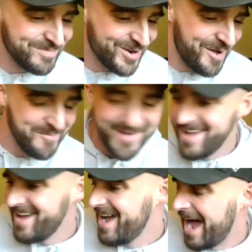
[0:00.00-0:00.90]
But
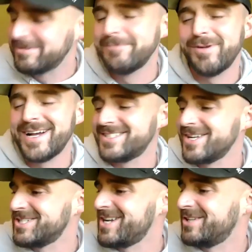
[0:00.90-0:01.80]
I'm surprised,
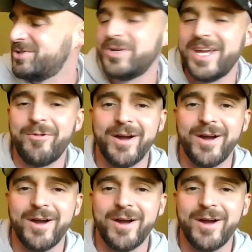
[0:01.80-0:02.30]
touching on 2K.